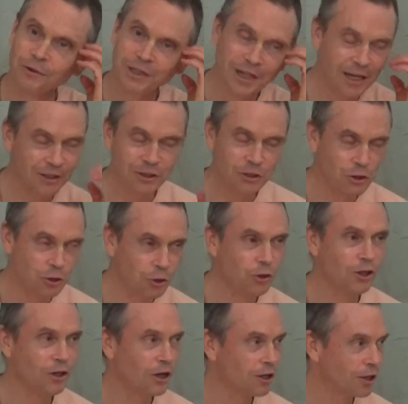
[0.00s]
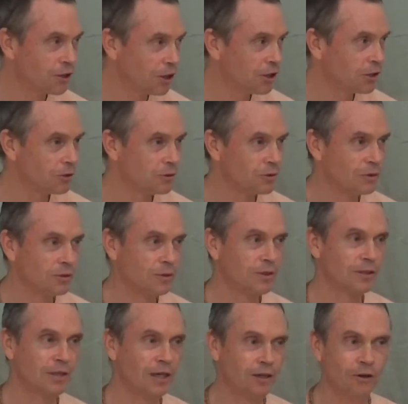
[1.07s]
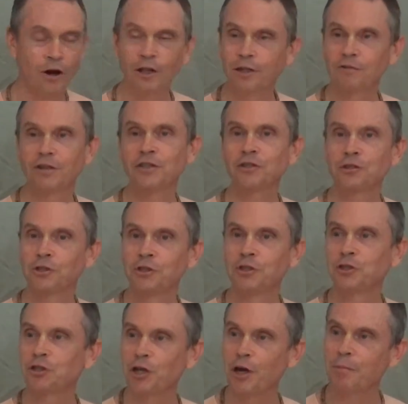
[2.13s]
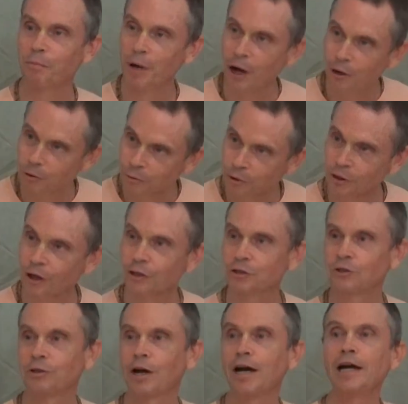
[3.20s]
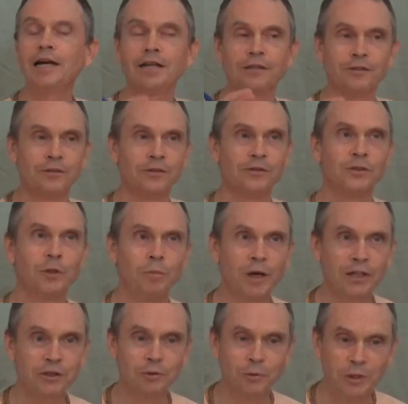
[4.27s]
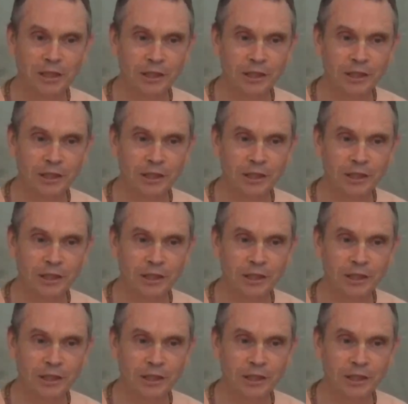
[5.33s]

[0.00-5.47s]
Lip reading: can't just do it on our own. And all of us are in the same boat. We're all trying the best that we